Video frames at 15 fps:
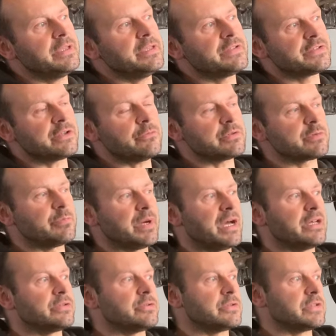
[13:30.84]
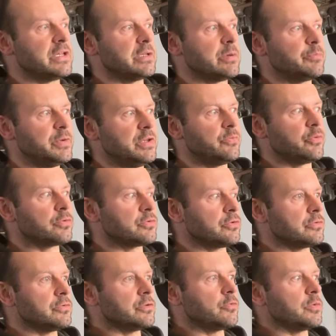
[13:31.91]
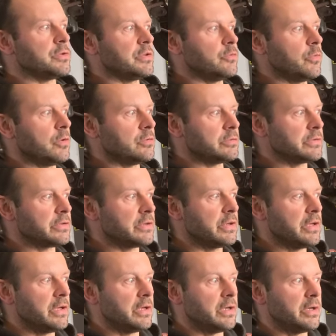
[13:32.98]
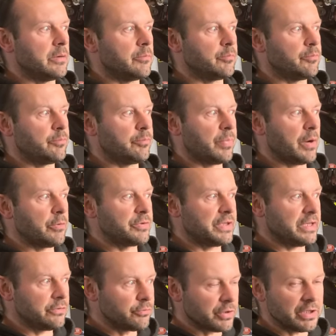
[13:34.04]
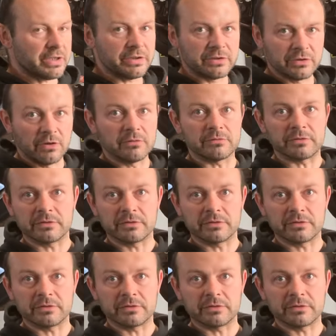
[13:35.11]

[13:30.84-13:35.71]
It's it sounds bad to say that people don't know what they want but they really don't.